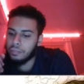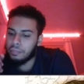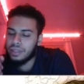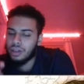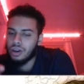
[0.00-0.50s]

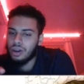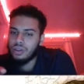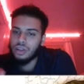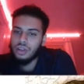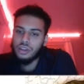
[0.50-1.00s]

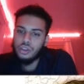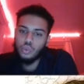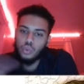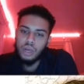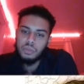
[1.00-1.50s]
beyond
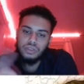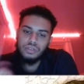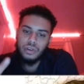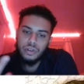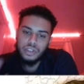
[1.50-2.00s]
the realm of
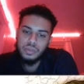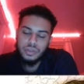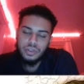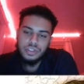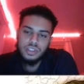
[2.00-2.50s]
our
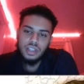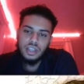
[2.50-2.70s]
experience